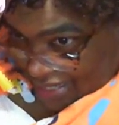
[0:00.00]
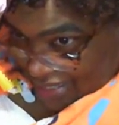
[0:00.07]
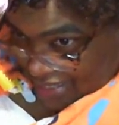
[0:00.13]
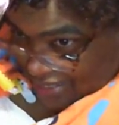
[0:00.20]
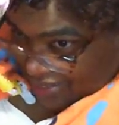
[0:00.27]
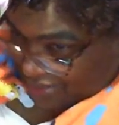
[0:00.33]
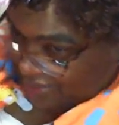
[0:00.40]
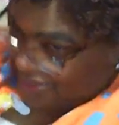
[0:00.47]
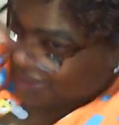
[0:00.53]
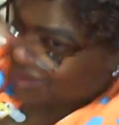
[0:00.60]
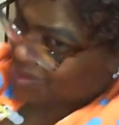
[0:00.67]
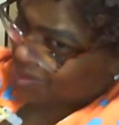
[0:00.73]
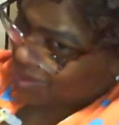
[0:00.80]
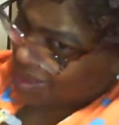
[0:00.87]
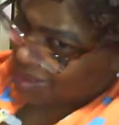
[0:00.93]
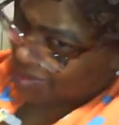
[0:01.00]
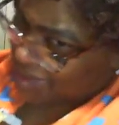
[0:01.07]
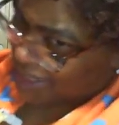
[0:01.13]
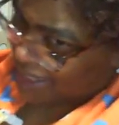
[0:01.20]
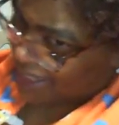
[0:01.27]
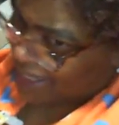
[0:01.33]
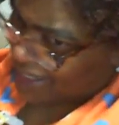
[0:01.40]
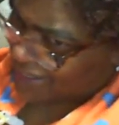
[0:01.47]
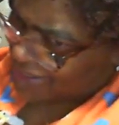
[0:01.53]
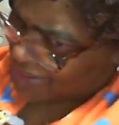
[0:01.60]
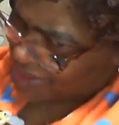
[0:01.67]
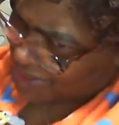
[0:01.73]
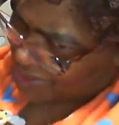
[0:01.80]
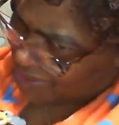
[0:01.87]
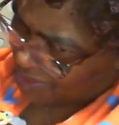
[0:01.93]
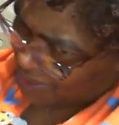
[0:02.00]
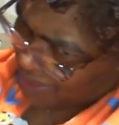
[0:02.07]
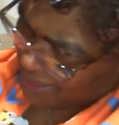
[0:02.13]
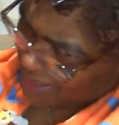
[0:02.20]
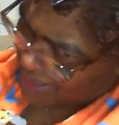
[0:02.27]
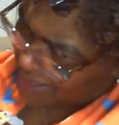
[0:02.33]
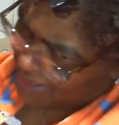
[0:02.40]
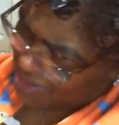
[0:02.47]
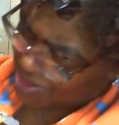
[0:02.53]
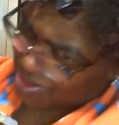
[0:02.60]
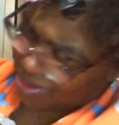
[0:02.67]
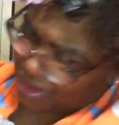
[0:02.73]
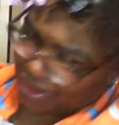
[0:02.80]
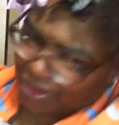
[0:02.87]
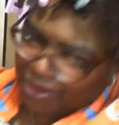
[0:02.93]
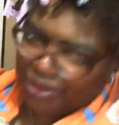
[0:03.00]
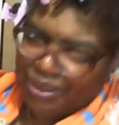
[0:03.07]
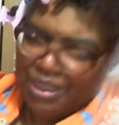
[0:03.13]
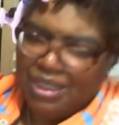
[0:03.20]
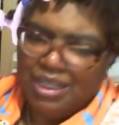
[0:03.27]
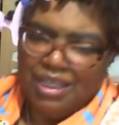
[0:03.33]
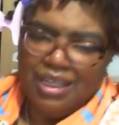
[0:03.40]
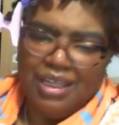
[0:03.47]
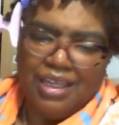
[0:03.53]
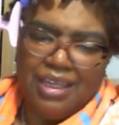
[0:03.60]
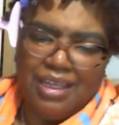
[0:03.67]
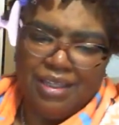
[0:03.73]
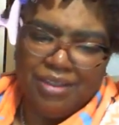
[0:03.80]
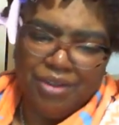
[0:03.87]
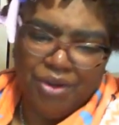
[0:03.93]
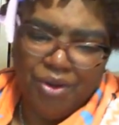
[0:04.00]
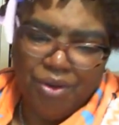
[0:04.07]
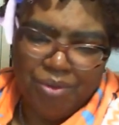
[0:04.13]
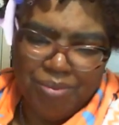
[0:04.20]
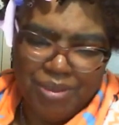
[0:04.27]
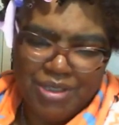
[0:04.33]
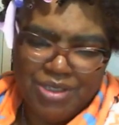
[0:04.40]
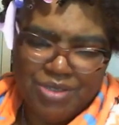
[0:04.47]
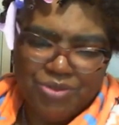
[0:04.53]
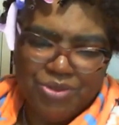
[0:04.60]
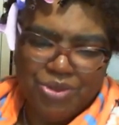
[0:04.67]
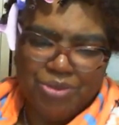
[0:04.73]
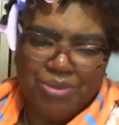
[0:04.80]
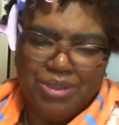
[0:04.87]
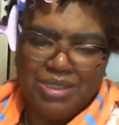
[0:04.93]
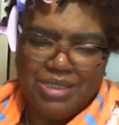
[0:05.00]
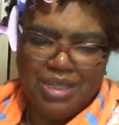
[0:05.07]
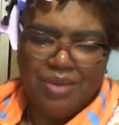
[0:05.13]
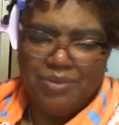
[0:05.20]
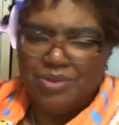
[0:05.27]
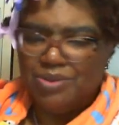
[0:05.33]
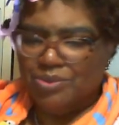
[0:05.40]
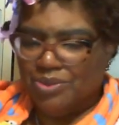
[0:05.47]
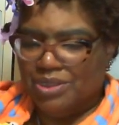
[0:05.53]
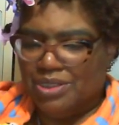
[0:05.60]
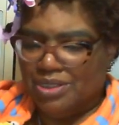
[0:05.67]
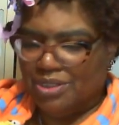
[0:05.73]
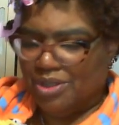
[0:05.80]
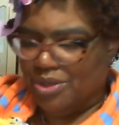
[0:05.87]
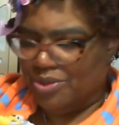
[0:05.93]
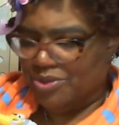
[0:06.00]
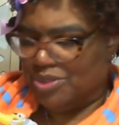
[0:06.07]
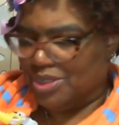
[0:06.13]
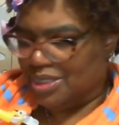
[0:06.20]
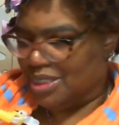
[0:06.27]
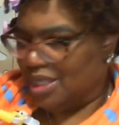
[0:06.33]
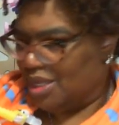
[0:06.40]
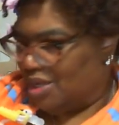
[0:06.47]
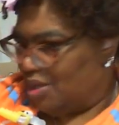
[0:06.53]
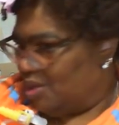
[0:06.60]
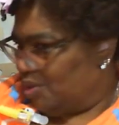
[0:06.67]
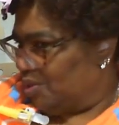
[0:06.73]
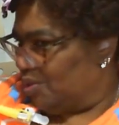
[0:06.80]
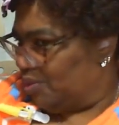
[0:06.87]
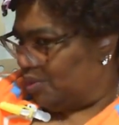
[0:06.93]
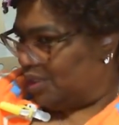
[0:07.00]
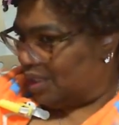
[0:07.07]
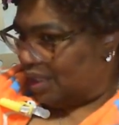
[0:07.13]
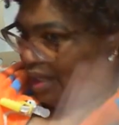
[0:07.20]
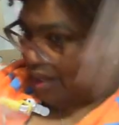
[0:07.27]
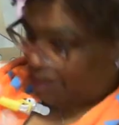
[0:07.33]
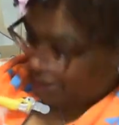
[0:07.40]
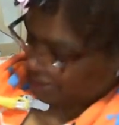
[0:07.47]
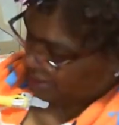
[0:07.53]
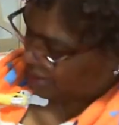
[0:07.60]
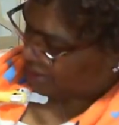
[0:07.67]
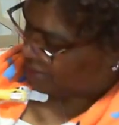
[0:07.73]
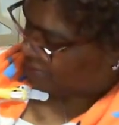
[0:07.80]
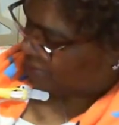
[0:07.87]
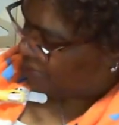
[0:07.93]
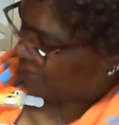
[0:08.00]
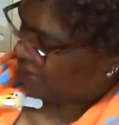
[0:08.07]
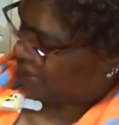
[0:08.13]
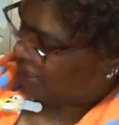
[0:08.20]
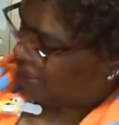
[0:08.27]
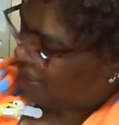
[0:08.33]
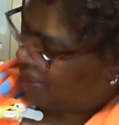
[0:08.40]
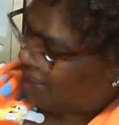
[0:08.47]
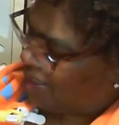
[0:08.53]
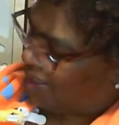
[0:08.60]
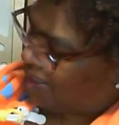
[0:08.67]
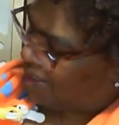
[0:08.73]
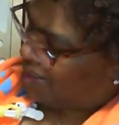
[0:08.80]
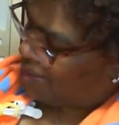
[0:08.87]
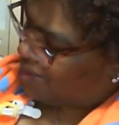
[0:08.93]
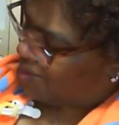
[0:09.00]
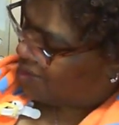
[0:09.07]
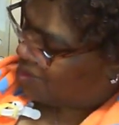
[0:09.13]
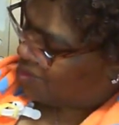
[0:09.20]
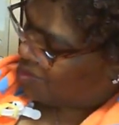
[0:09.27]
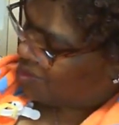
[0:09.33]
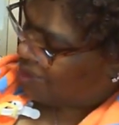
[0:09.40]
so it's little tips like that too that you learn in the CurlMix group, because that was one of the coaches who encouraged us when we doing